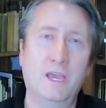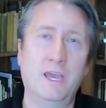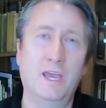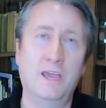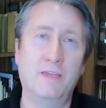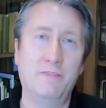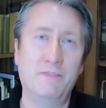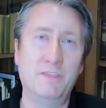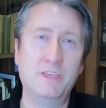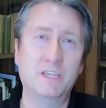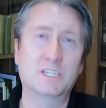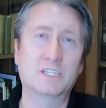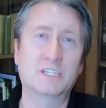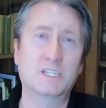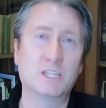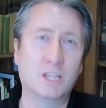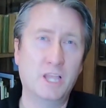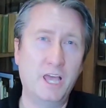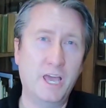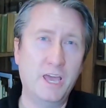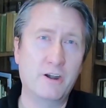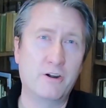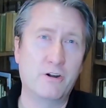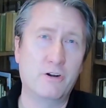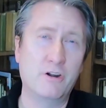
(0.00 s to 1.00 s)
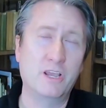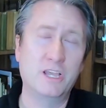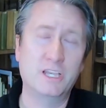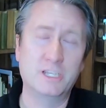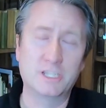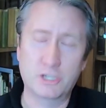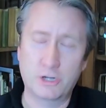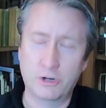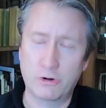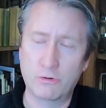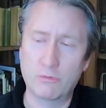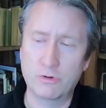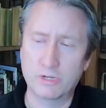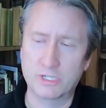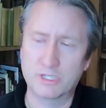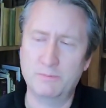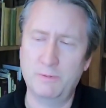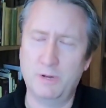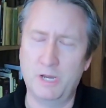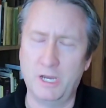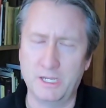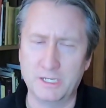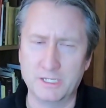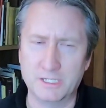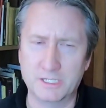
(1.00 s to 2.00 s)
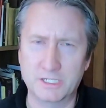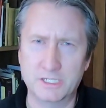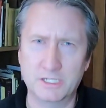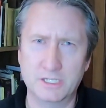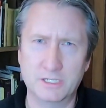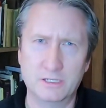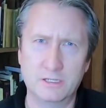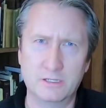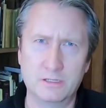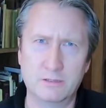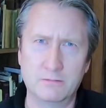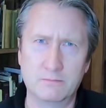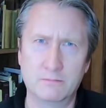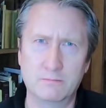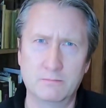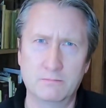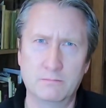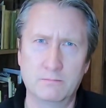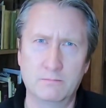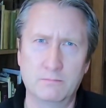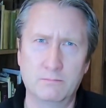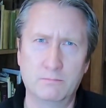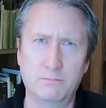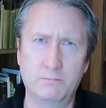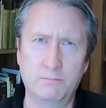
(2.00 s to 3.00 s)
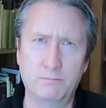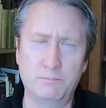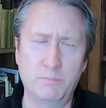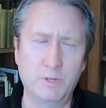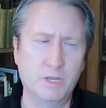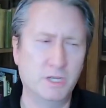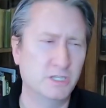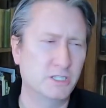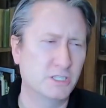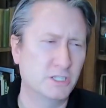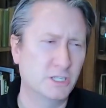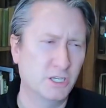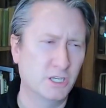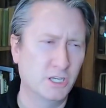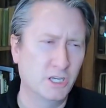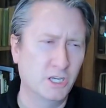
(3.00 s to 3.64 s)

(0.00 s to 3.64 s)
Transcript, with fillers: And this letter is her response. But